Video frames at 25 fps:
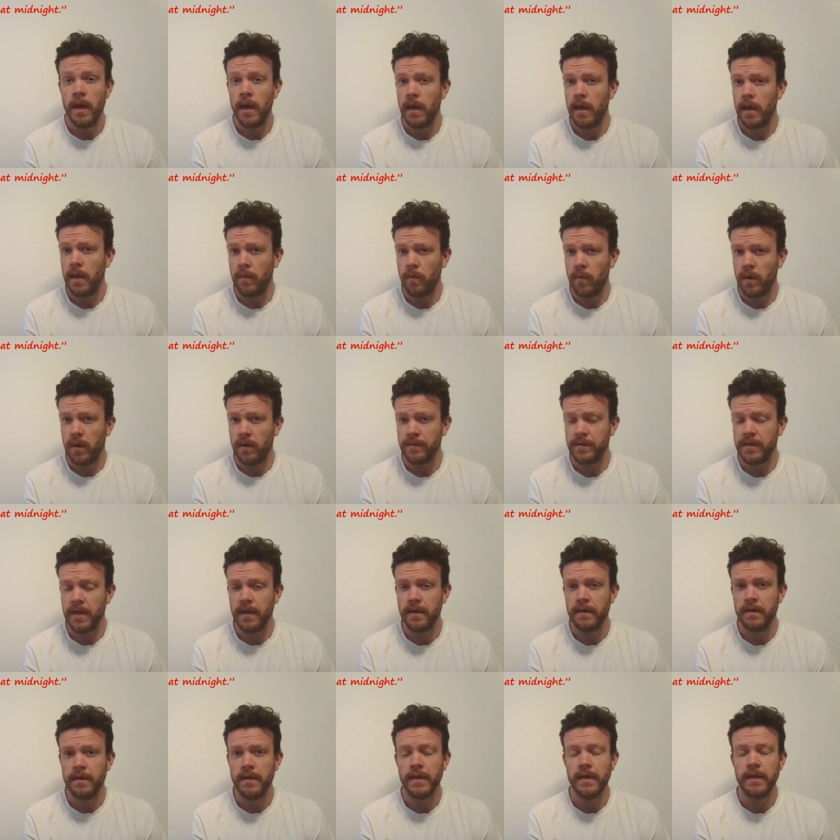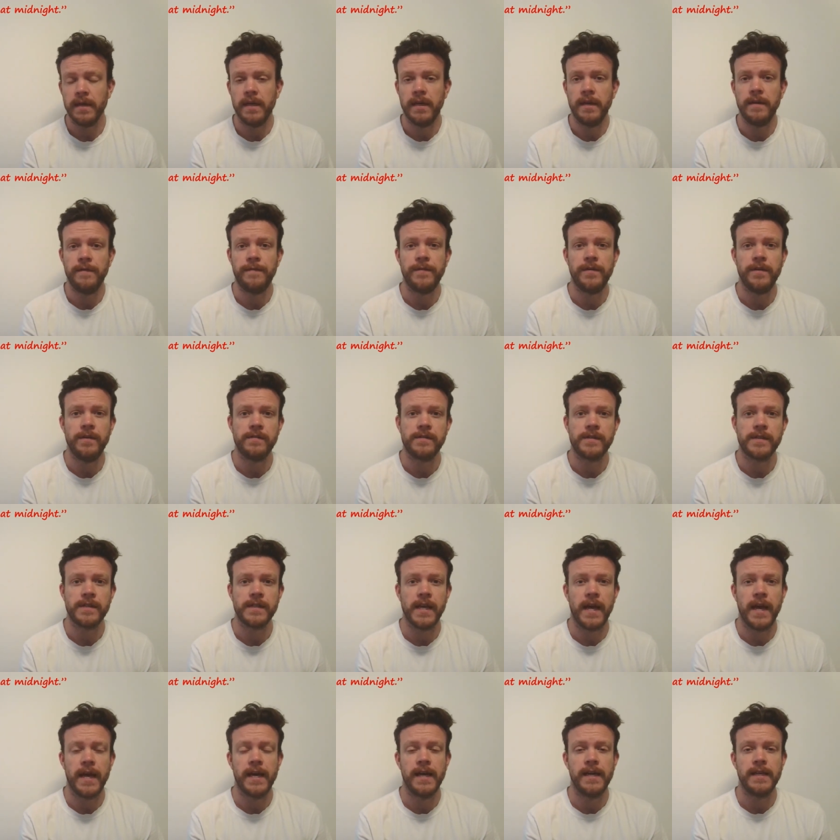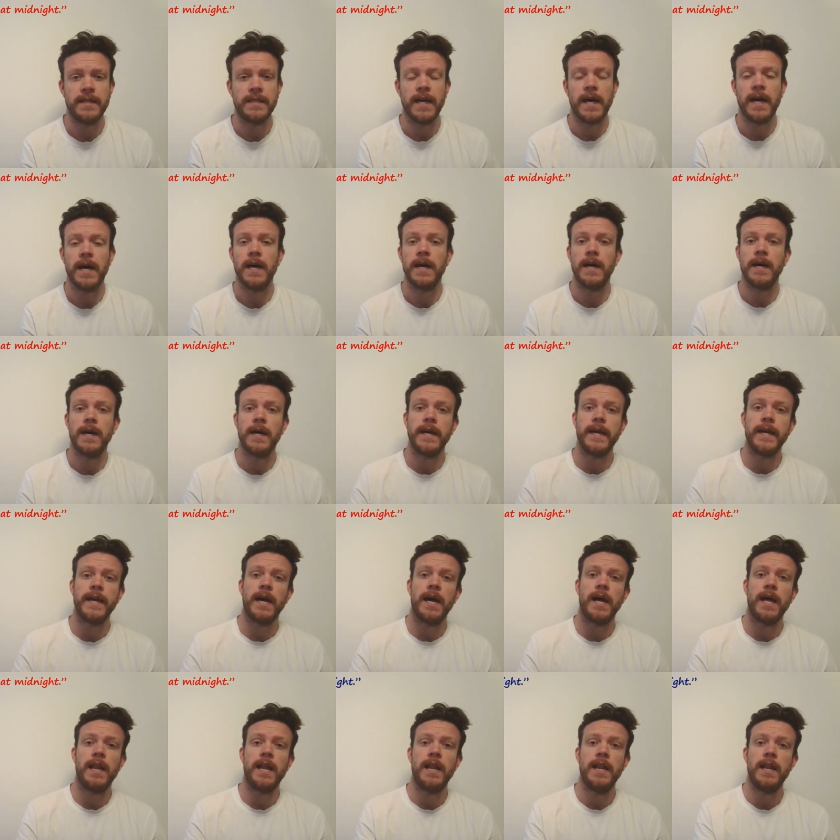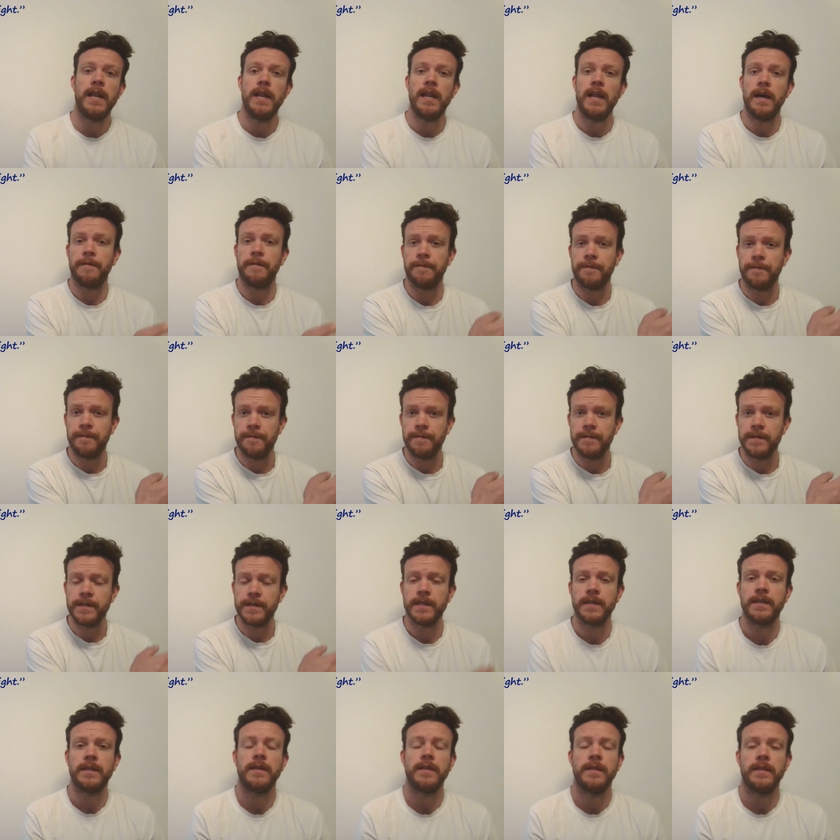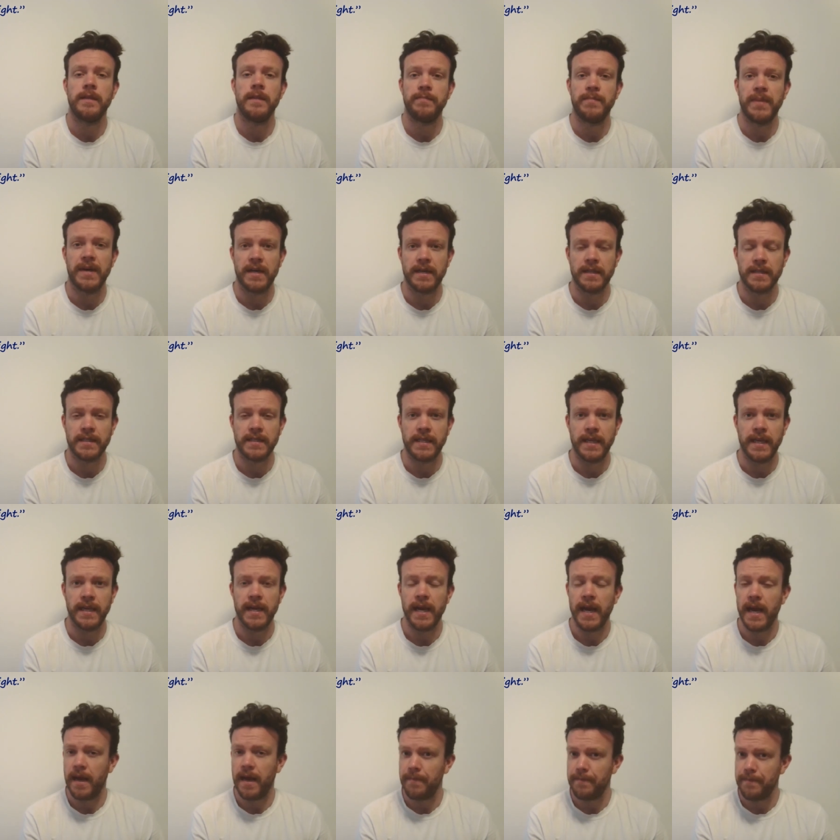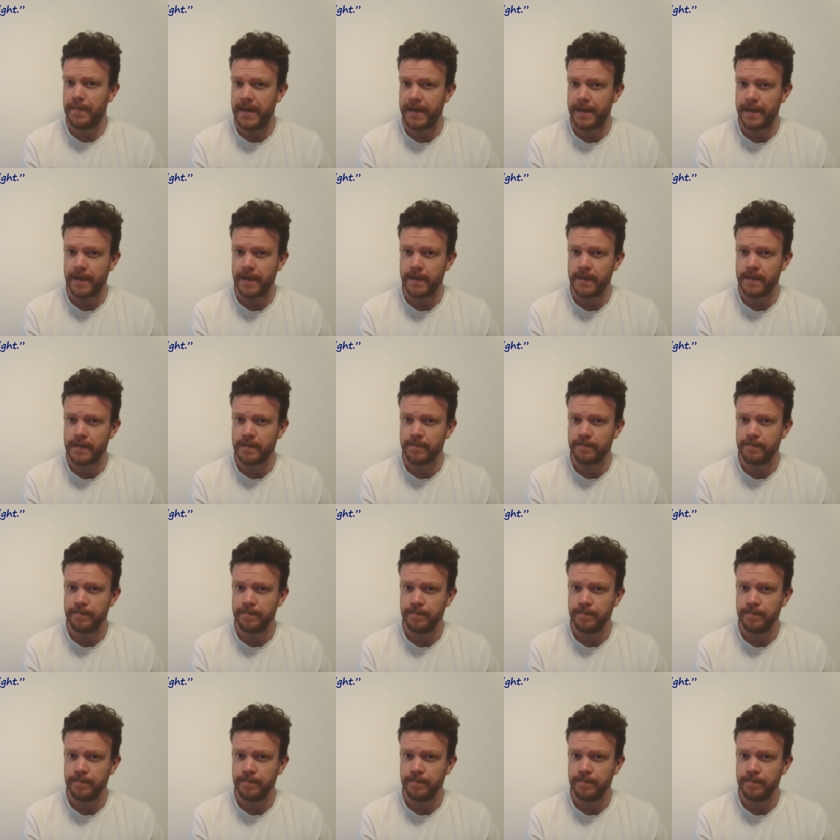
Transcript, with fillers: And well done if you said, I left the party at midnight.